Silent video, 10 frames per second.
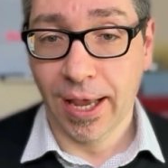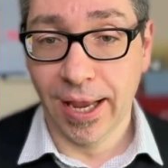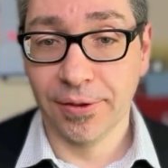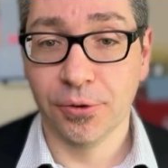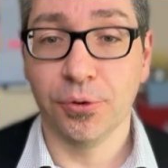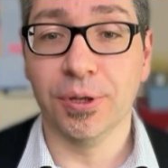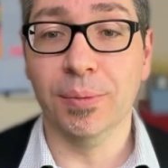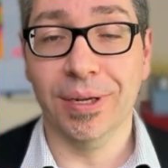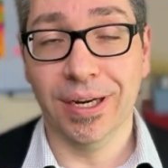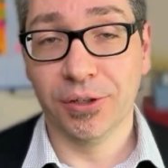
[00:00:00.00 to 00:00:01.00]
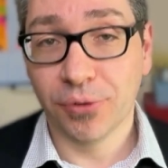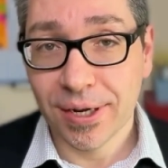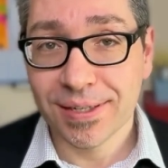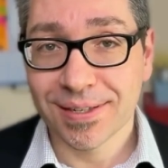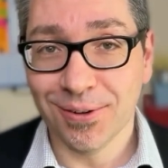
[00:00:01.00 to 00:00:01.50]
Enter your email
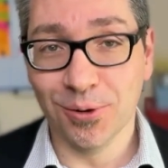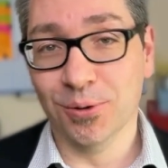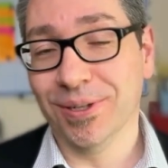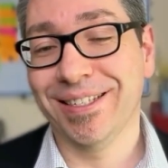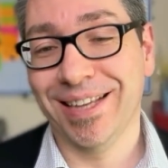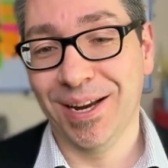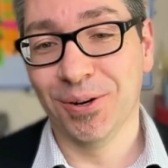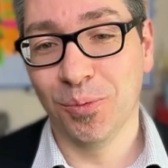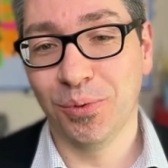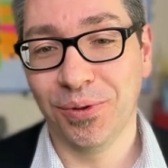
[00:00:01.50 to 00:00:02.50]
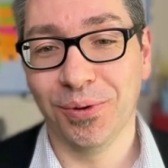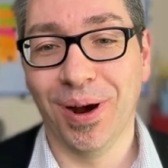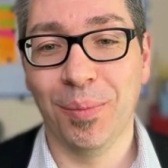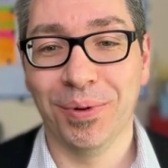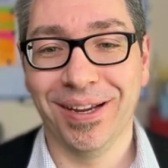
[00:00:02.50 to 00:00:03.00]
address or sign up with
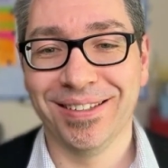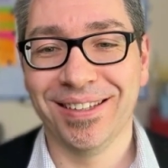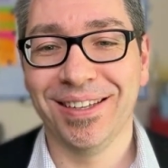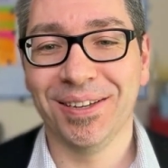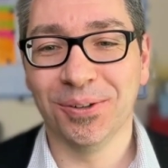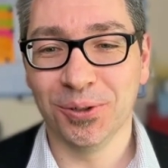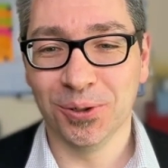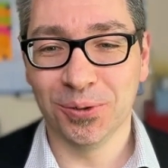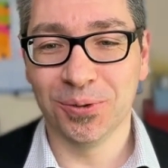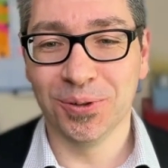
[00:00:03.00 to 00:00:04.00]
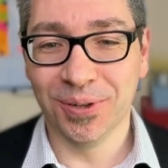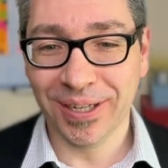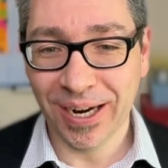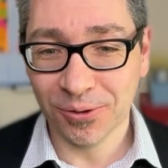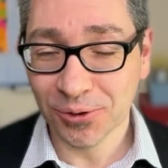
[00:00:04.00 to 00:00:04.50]
your Apple ID or your Google
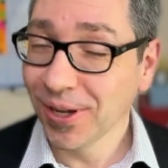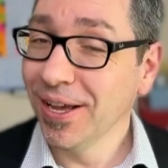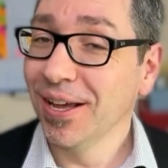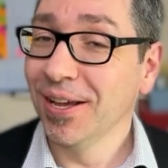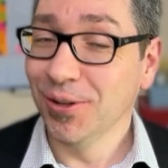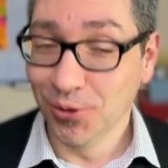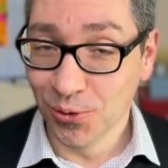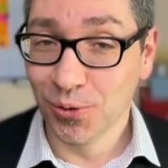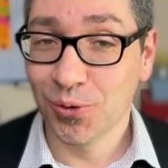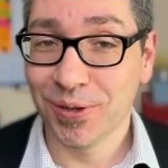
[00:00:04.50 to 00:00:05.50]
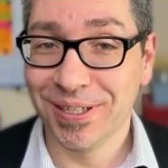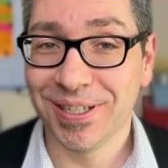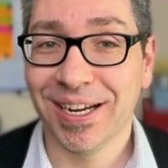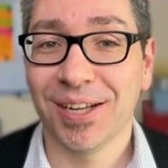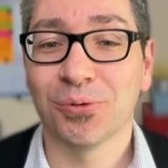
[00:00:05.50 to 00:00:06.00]
account. No
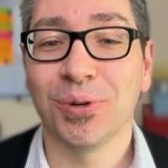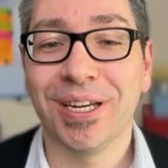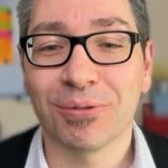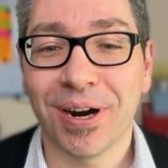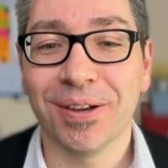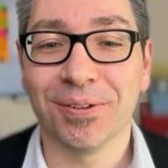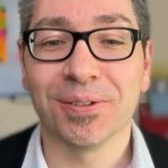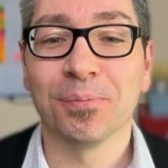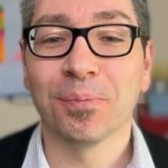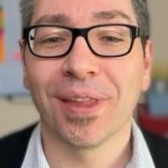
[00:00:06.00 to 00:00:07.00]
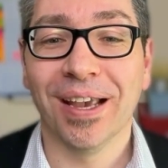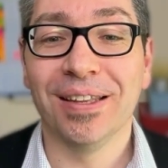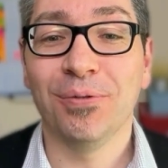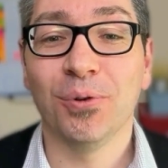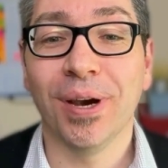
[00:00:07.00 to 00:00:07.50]
credit card required.
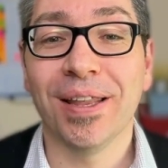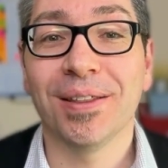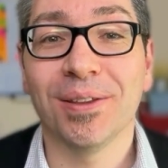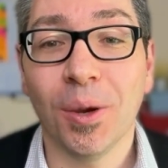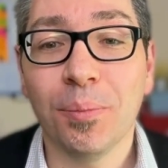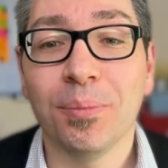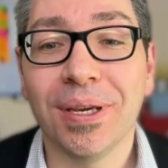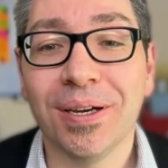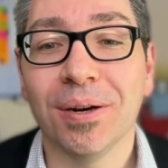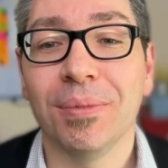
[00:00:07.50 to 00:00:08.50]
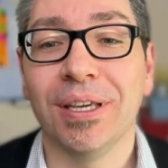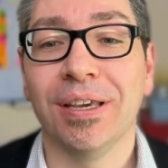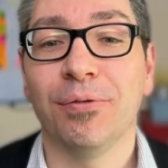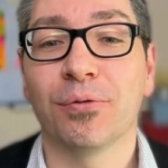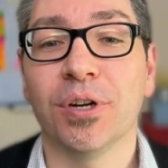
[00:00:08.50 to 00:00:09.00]
And if you end up becoming
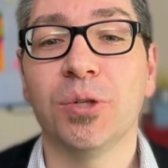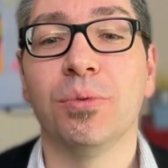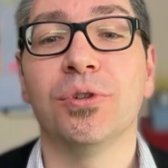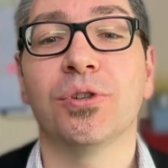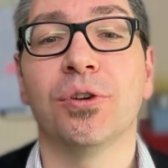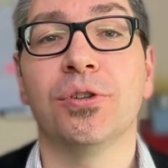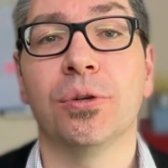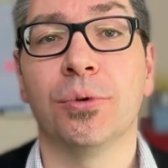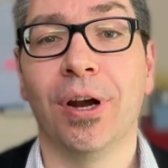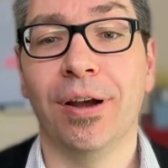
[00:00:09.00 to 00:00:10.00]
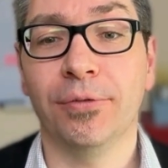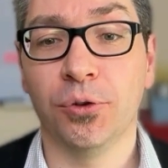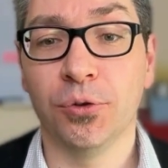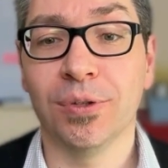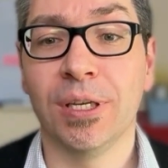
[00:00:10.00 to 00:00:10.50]
a FreshBooks customer
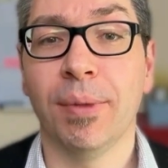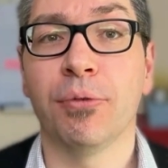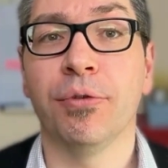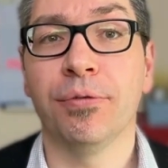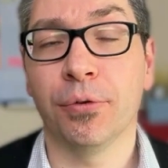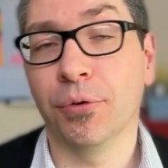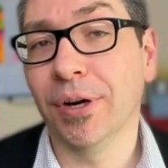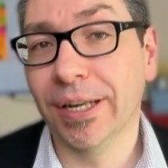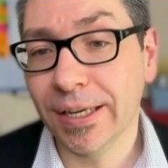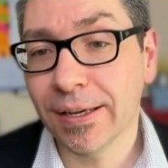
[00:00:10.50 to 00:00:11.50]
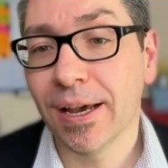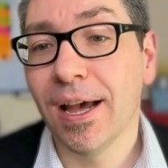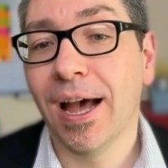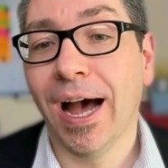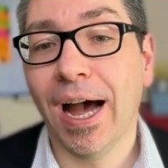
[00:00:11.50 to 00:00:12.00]
after using my referral link,
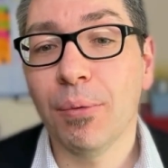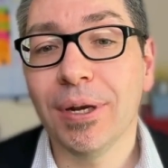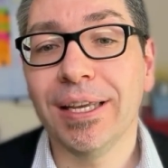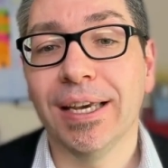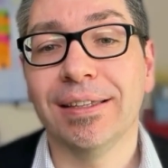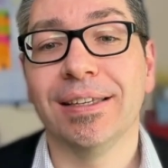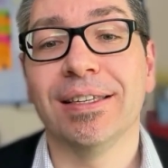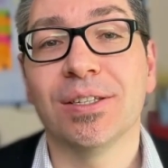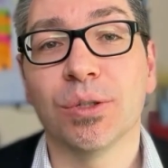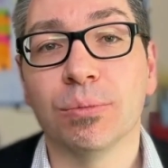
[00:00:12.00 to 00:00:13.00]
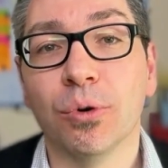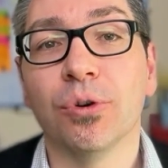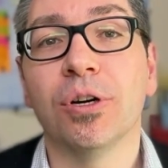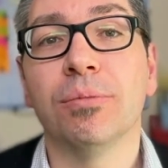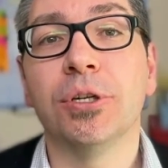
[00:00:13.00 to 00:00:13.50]
I will get a
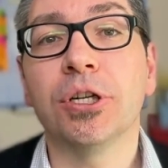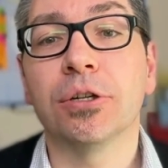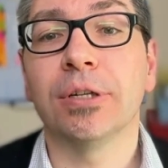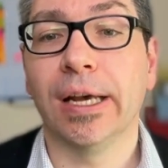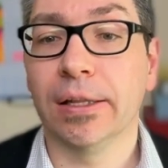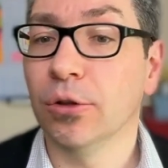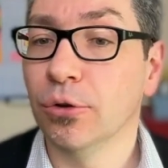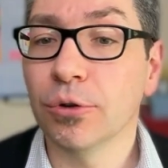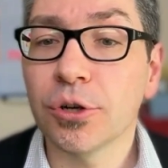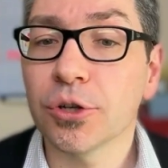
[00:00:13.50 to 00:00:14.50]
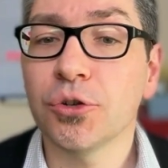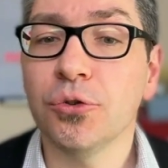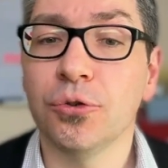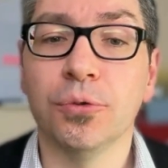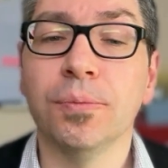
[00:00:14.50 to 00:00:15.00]
small commission at no cost
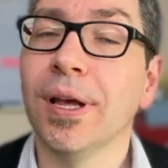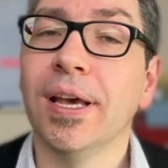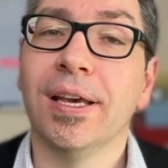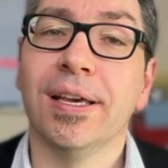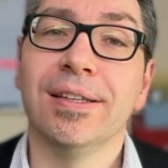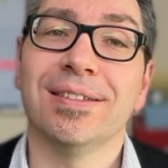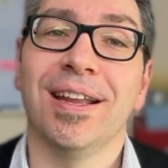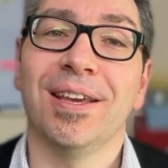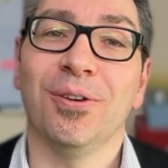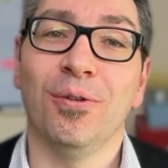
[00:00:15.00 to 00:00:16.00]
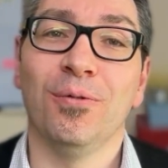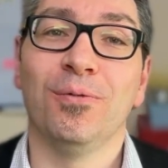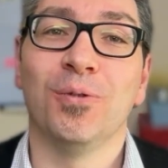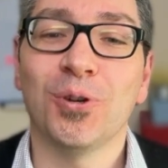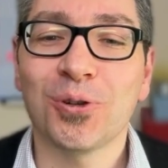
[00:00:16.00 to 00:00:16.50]
to you. It's like a
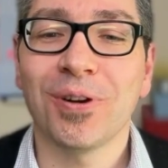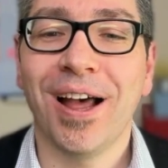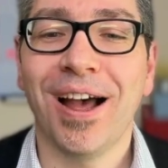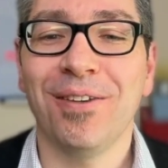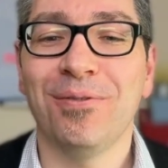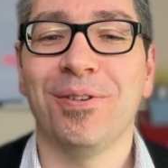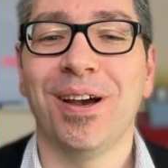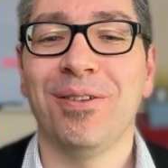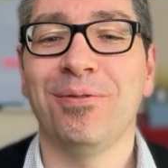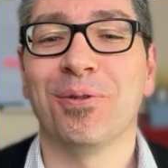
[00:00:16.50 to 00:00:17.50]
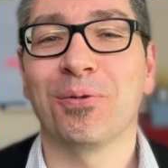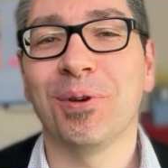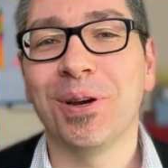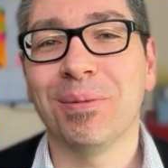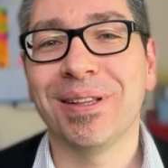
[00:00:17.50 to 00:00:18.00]
virtual high five for
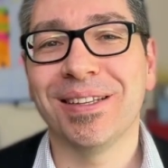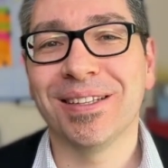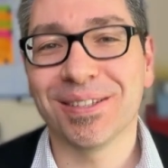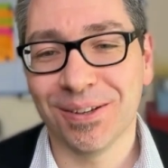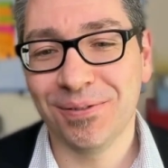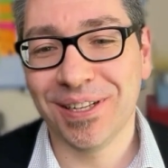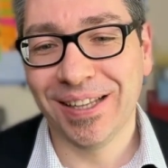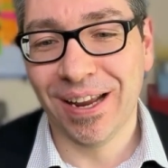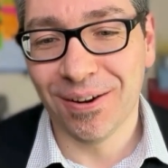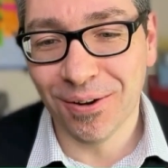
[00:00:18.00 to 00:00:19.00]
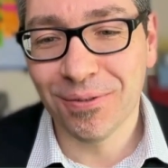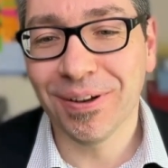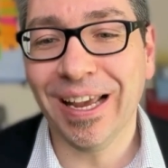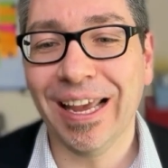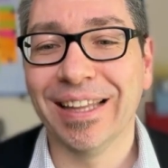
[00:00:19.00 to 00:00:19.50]
recommending stuff that I
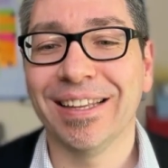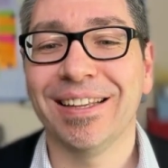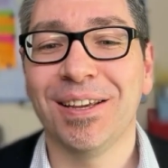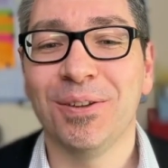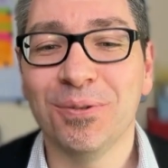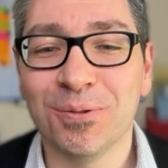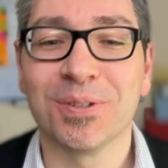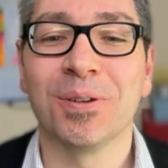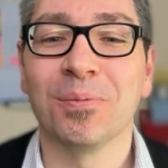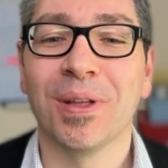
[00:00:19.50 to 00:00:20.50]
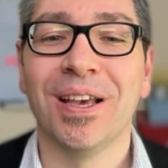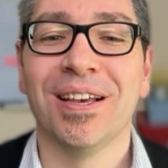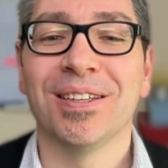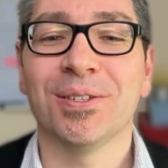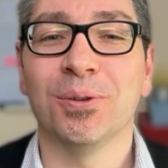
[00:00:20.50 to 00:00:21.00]
love and that I use.
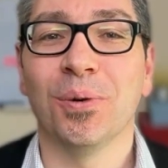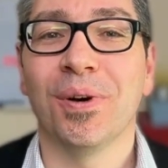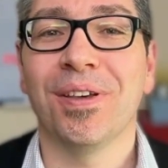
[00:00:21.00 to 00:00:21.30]
So